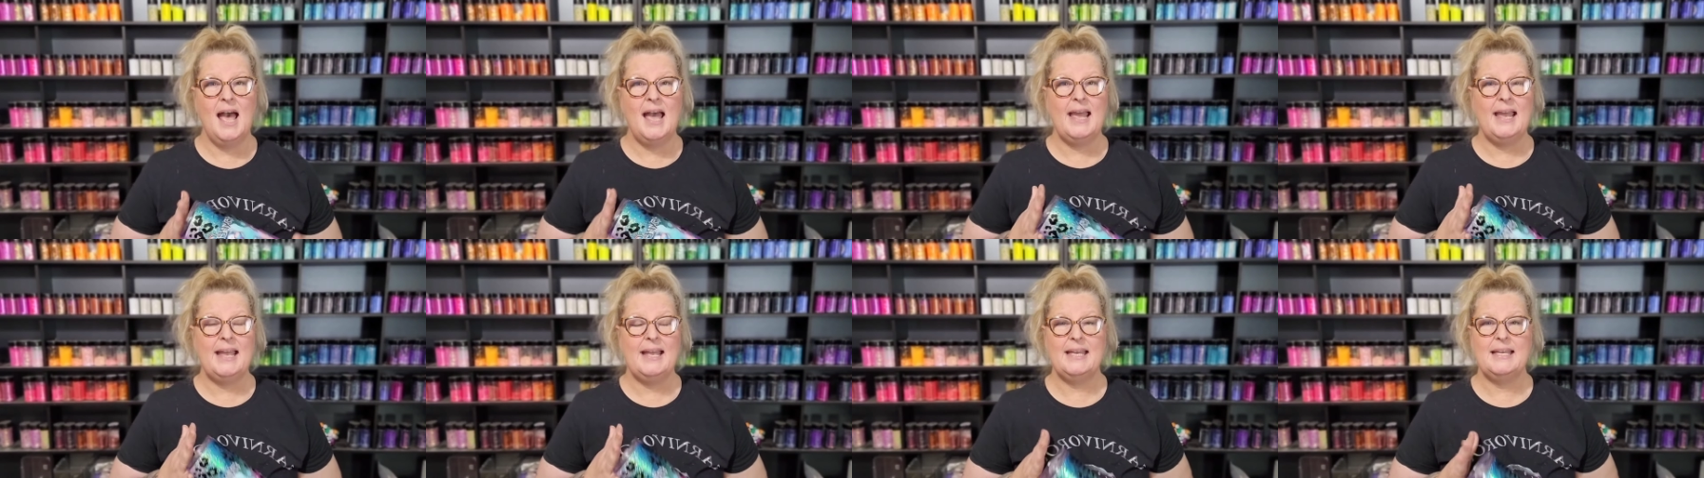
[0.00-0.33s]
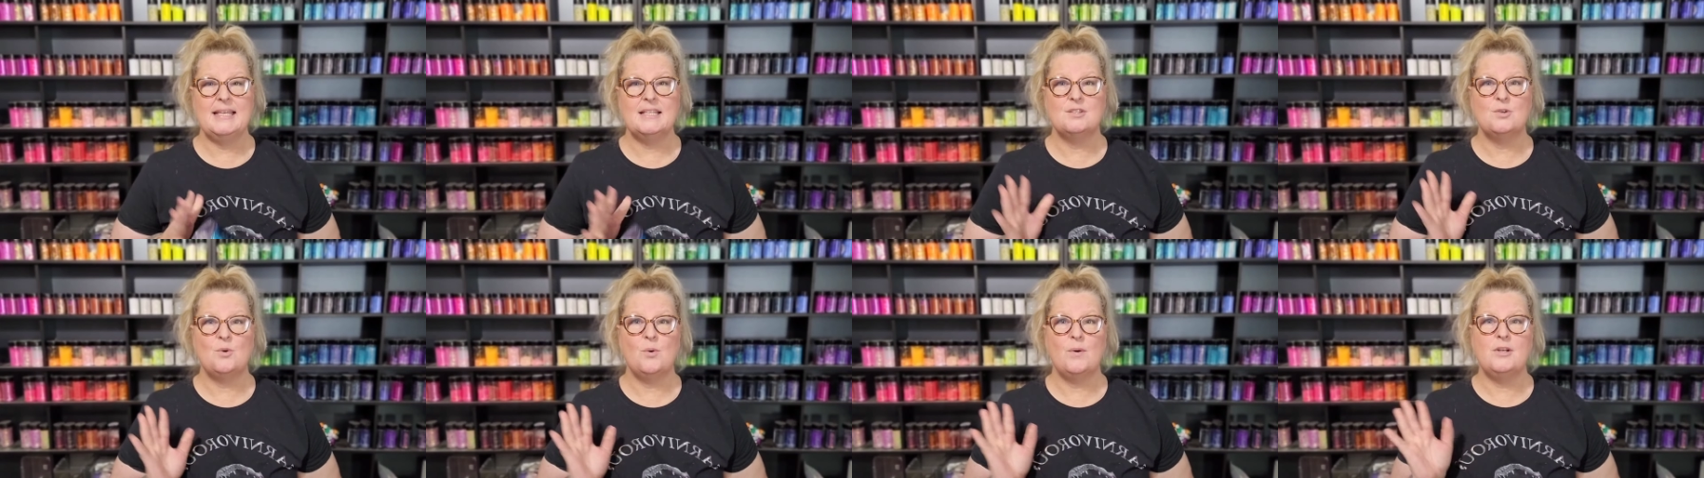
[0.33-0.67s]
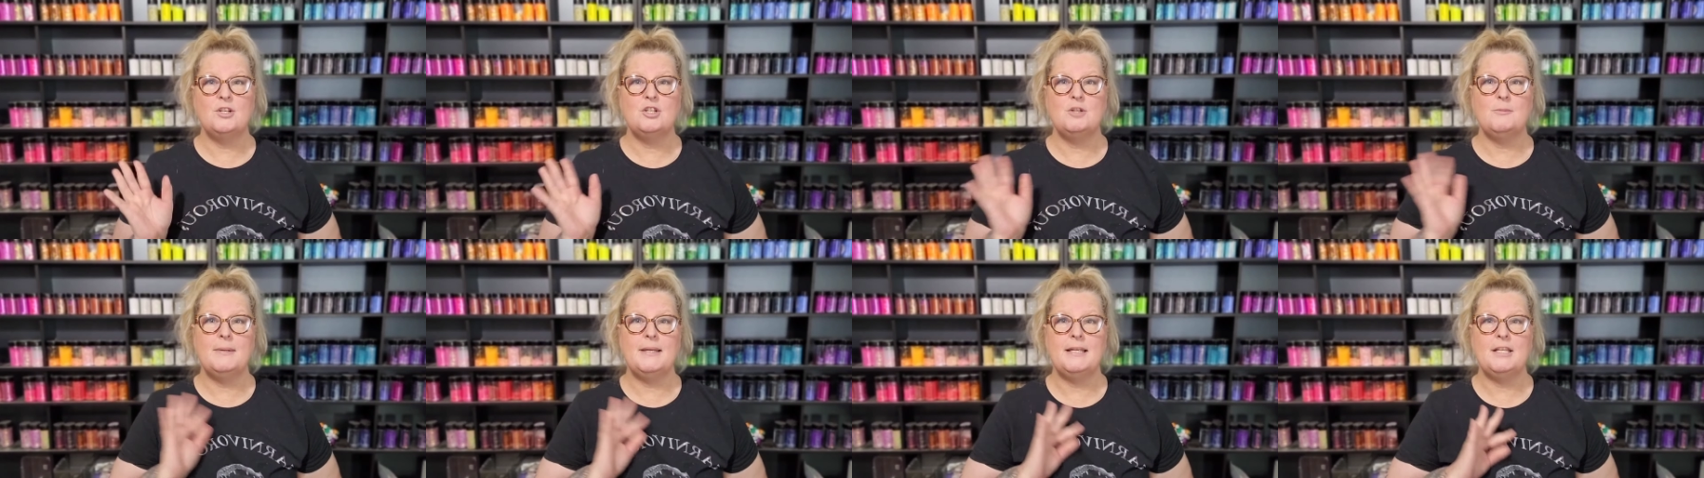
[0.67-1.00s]
It is going
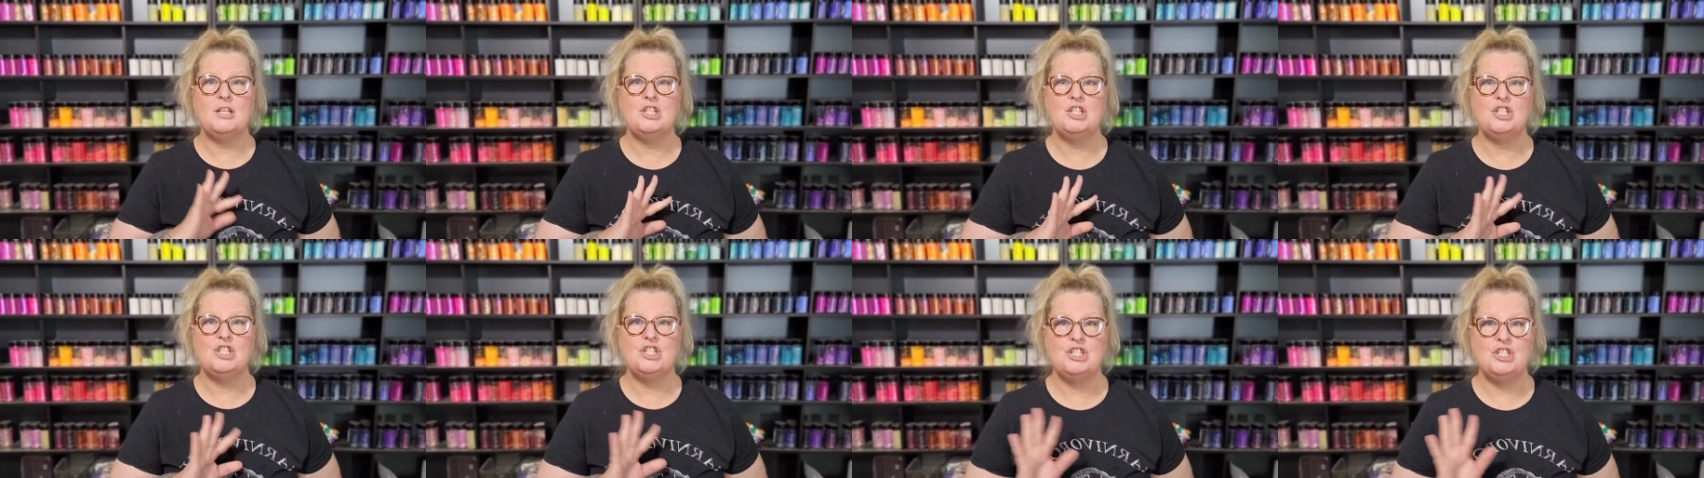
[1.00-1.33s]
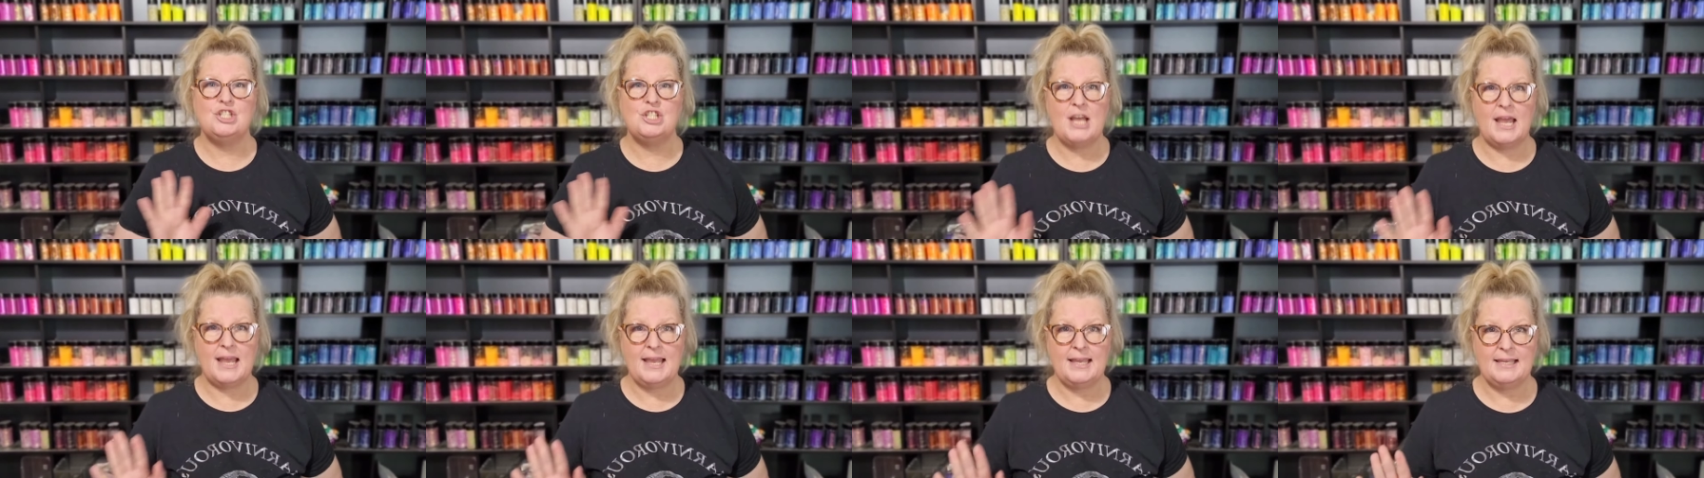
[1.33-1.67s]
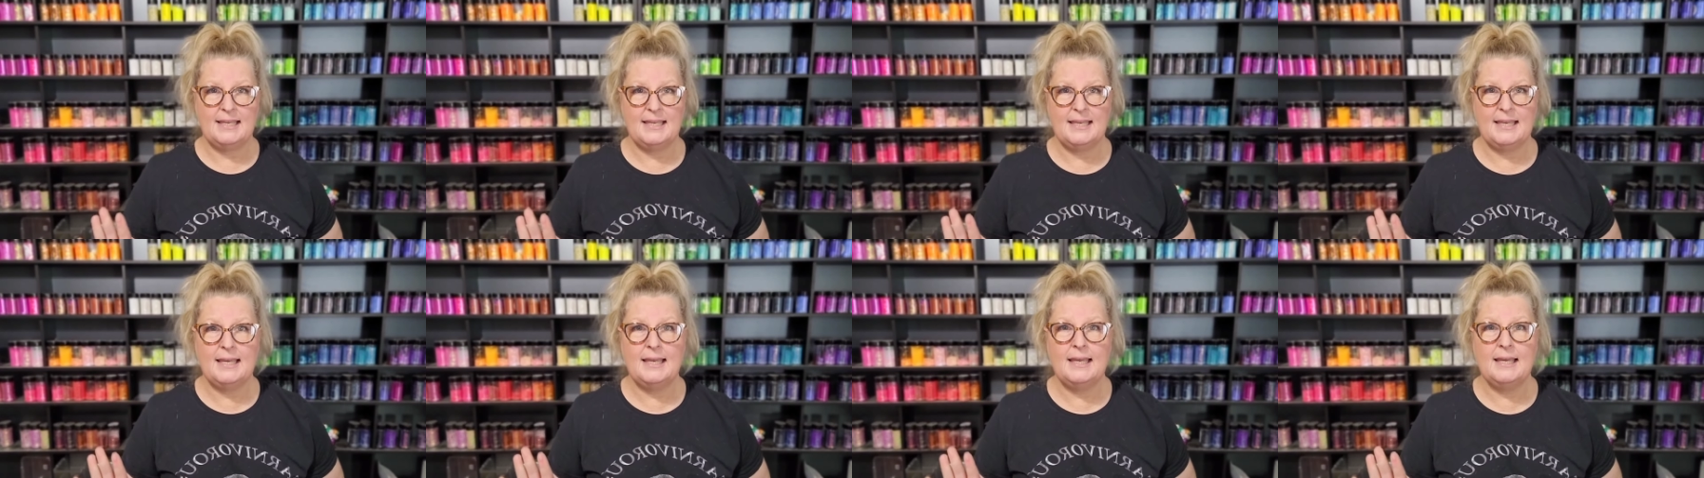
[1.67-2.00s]
to be
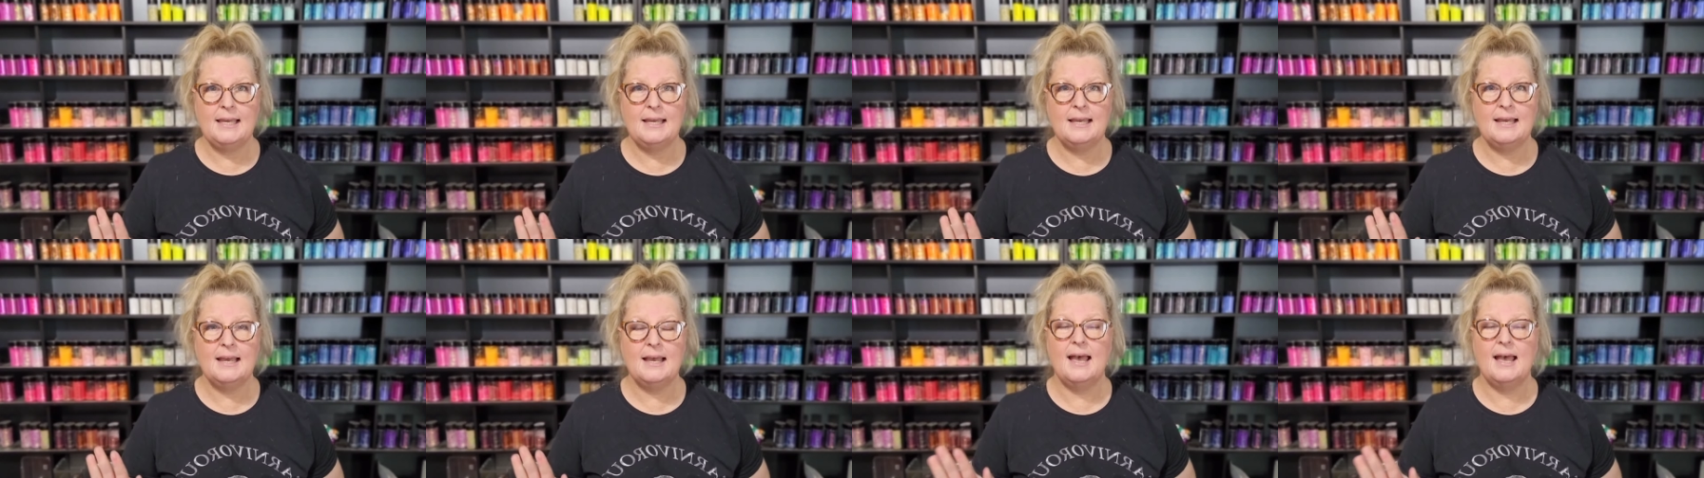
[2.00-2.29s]
janky,